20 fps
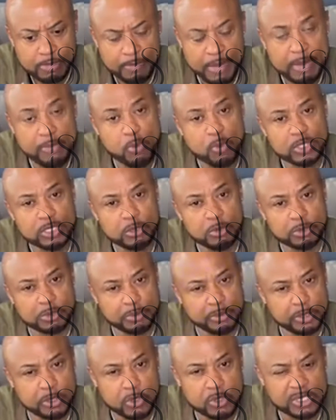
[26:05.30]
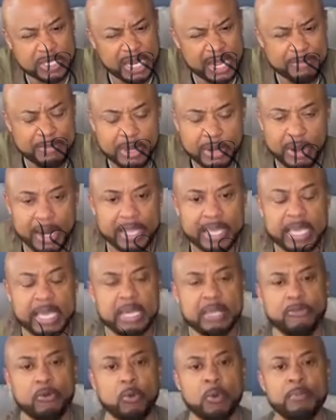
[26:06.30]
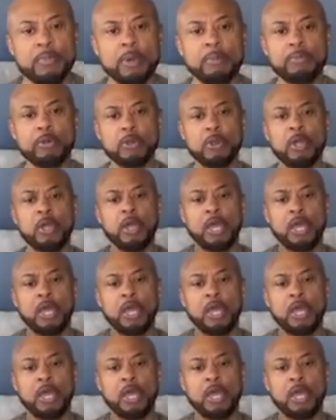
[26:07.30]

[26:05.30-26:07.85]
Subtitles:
when she was producing. I met her. I can't even remember,